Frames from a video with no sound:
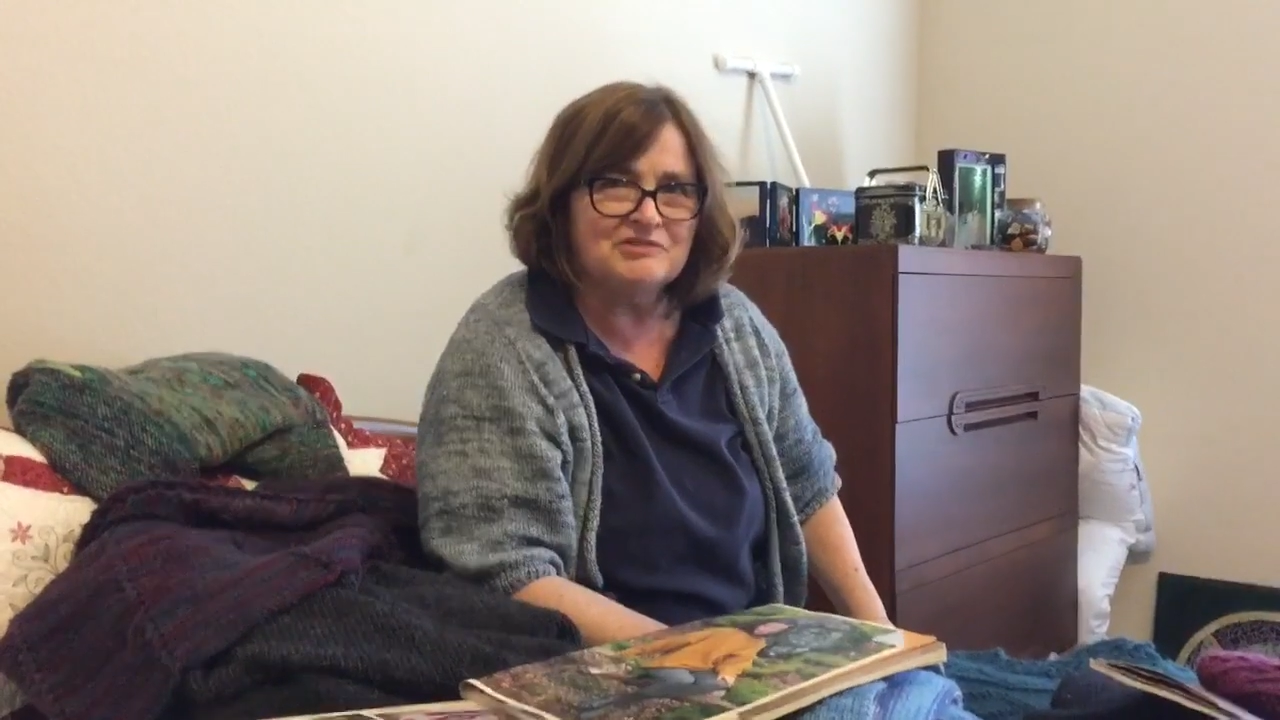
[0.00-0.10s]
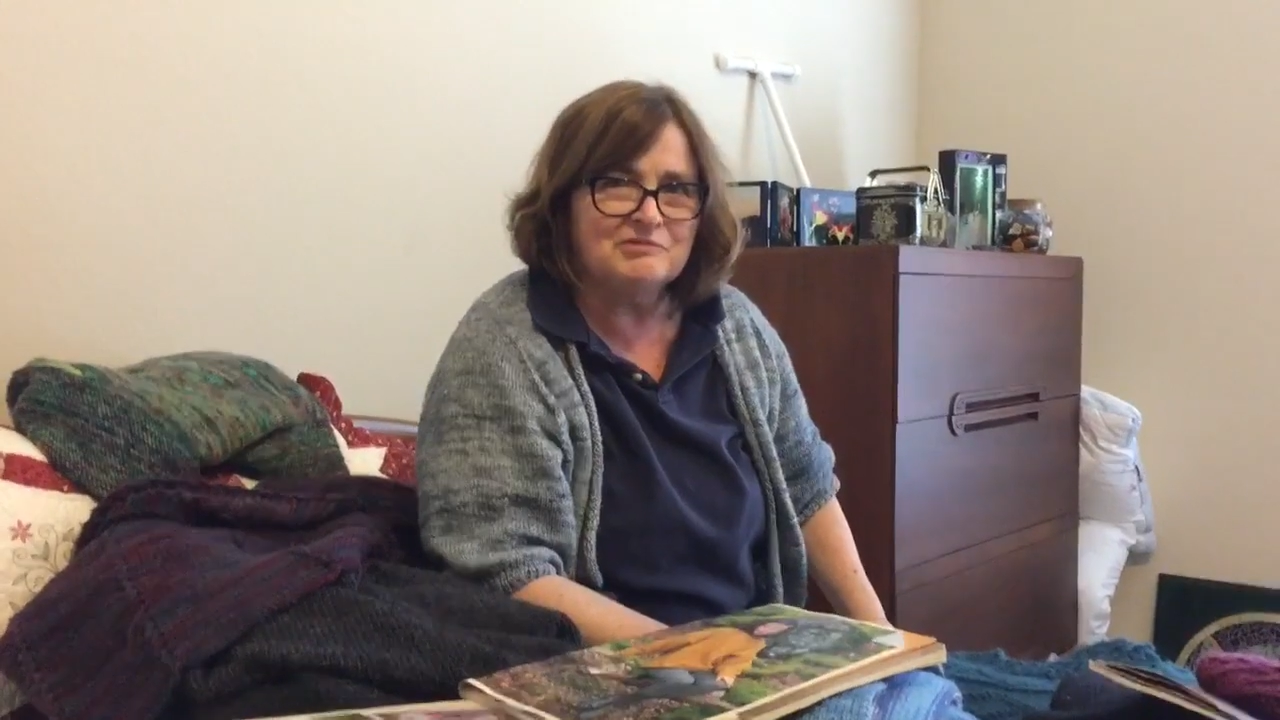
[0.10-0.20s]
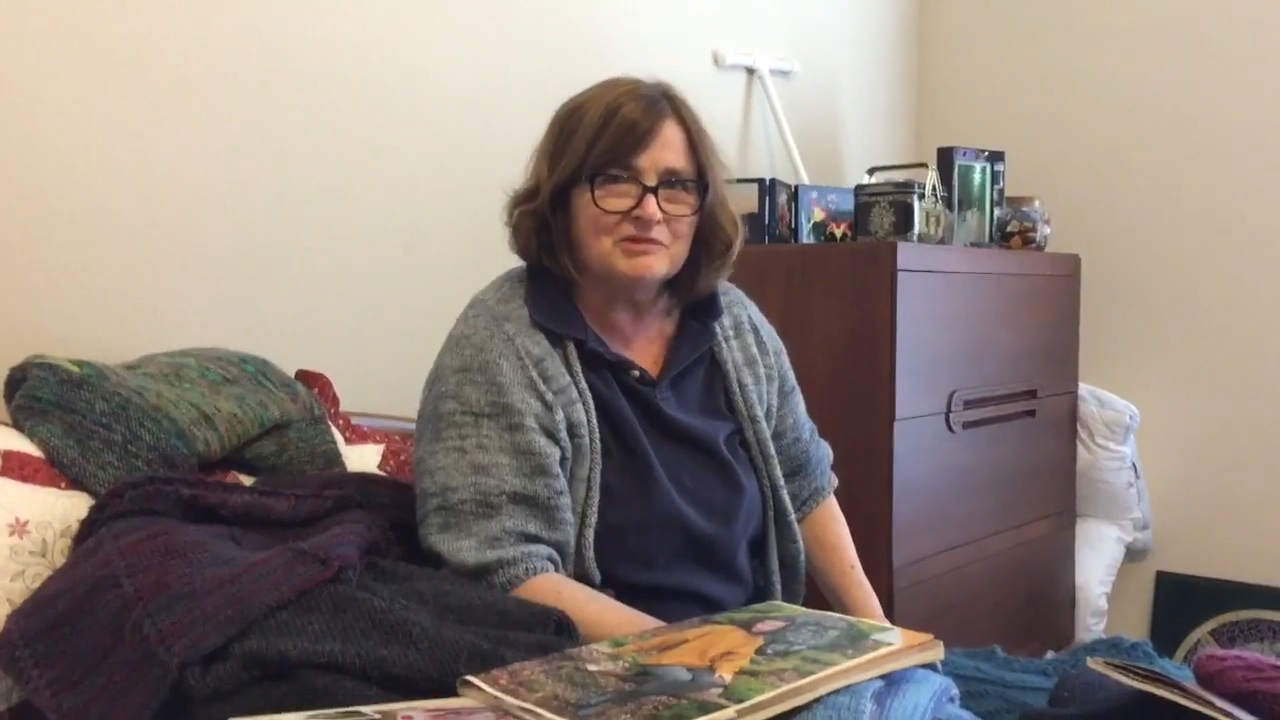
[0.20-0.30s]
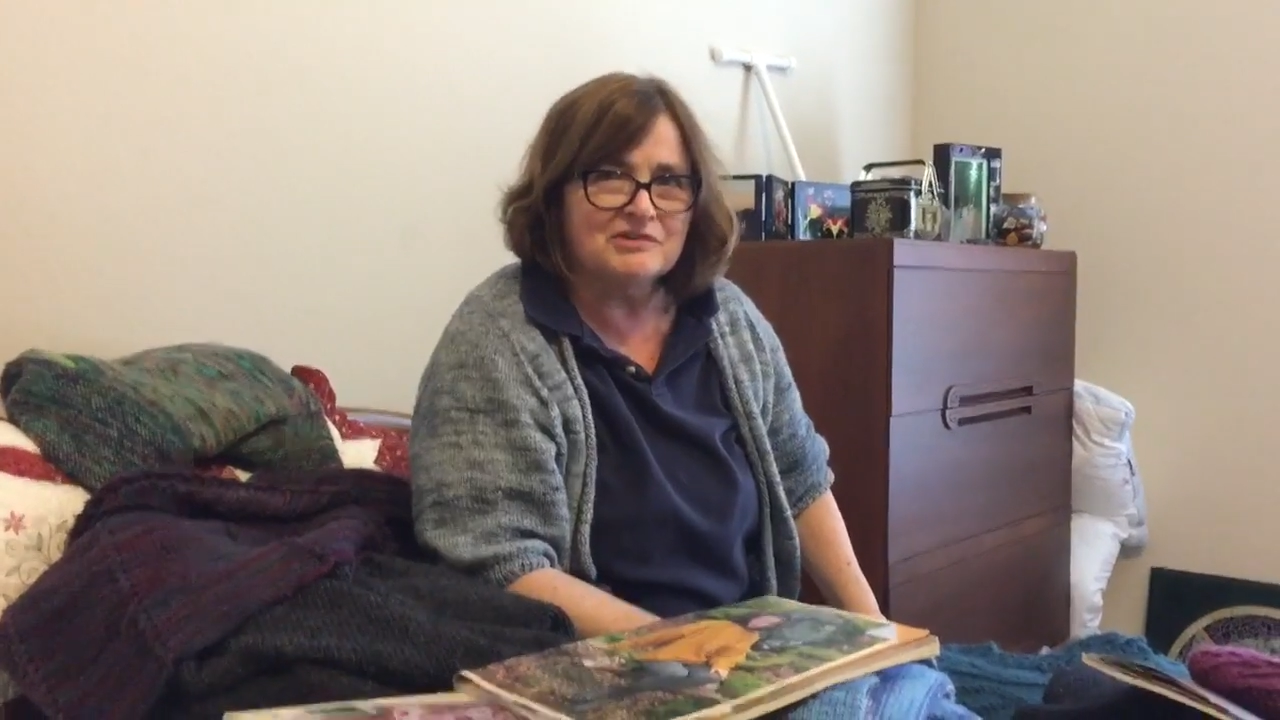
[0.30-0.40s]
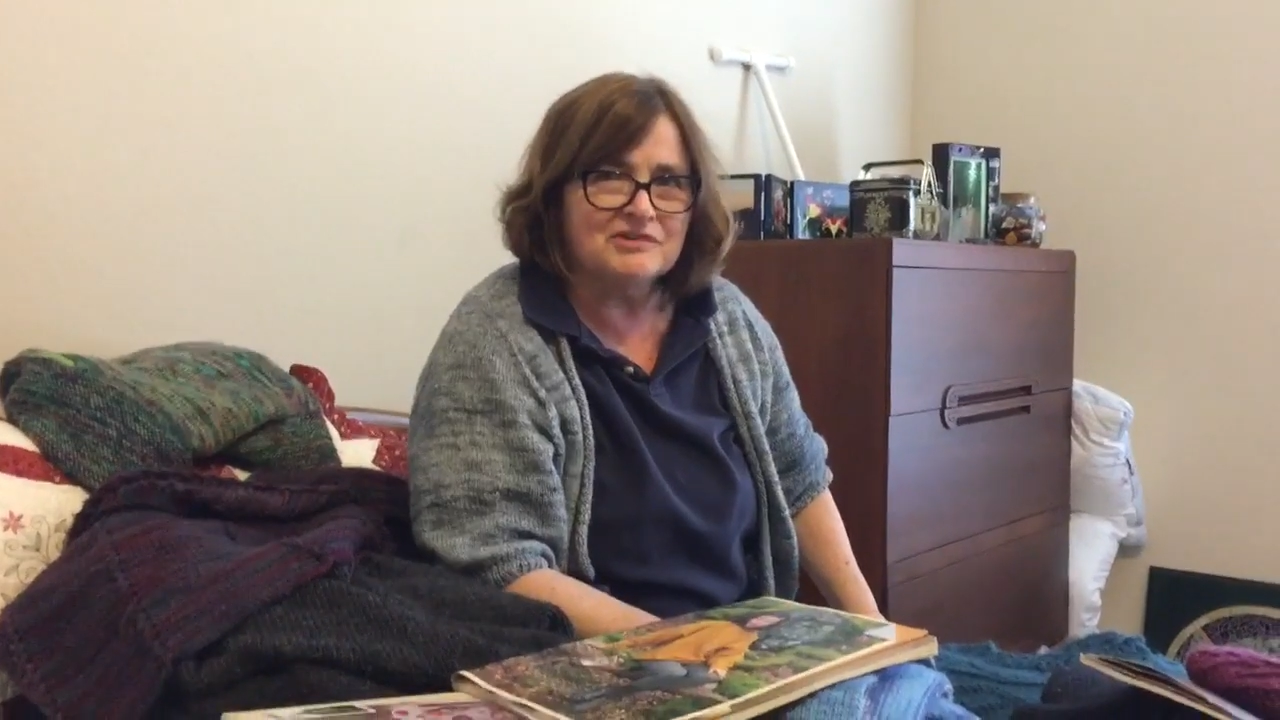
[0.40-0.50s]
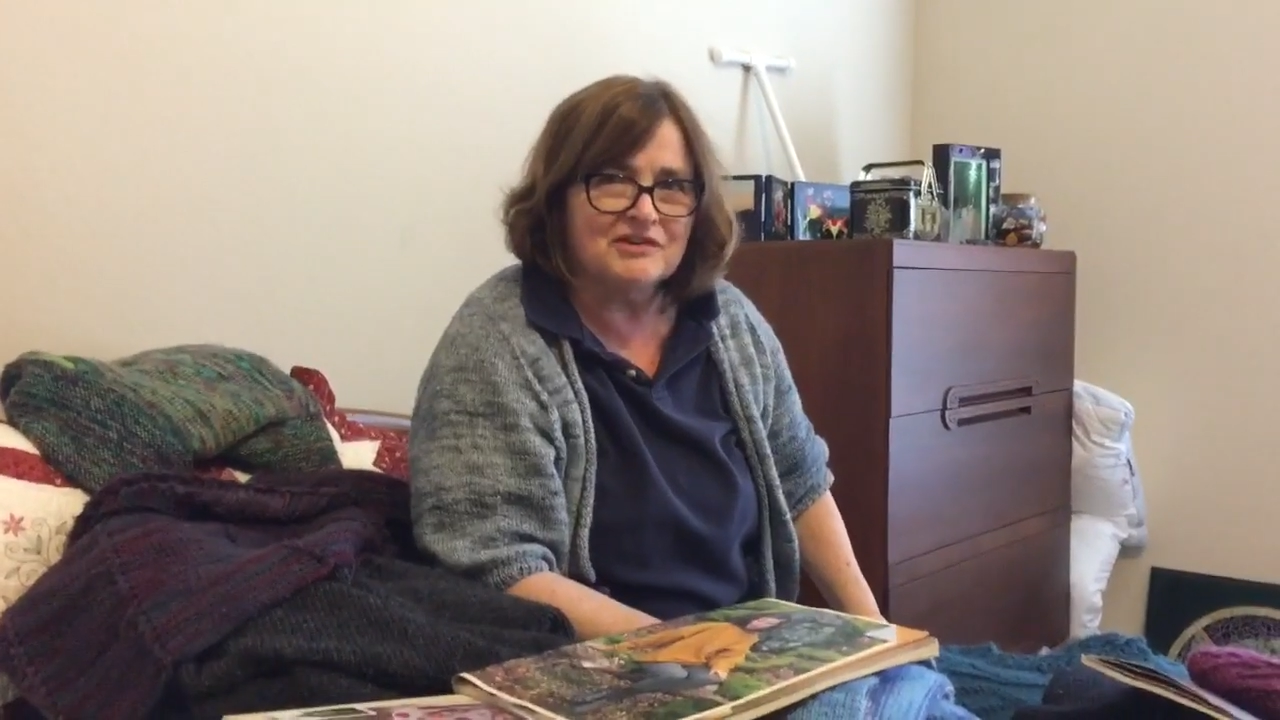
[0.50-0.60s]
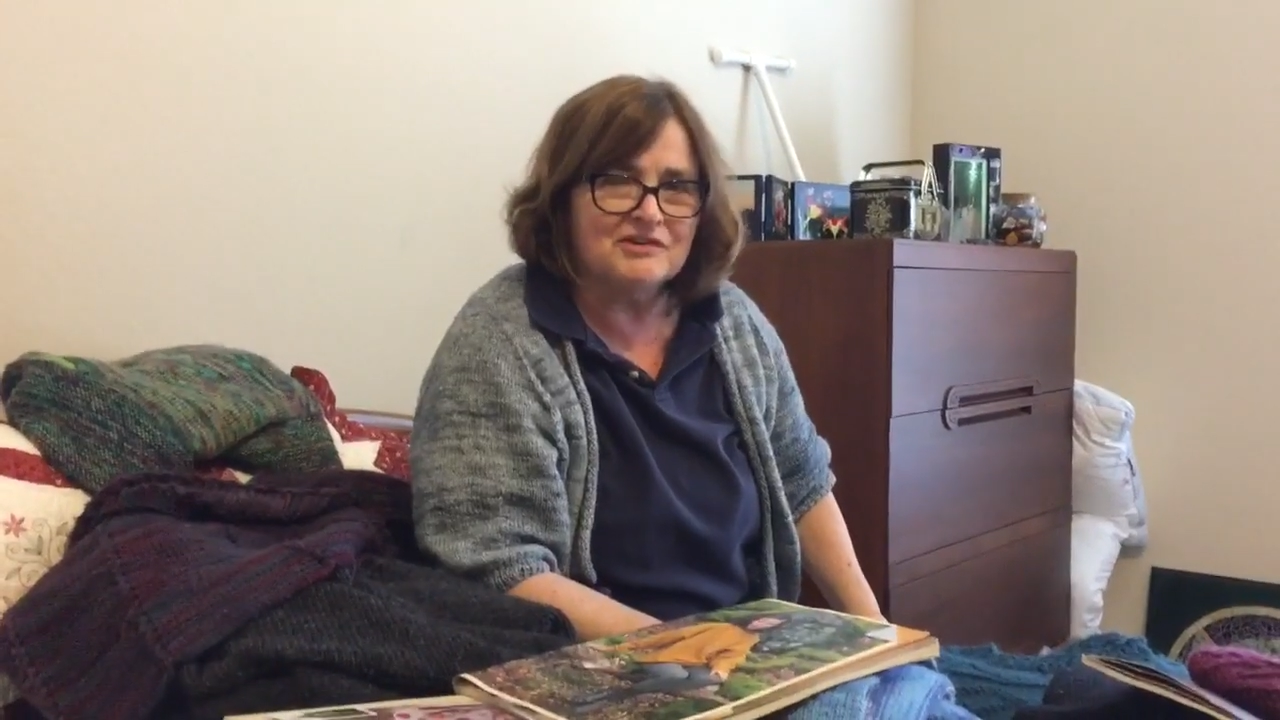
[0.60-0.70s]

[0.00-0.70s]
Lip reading: you were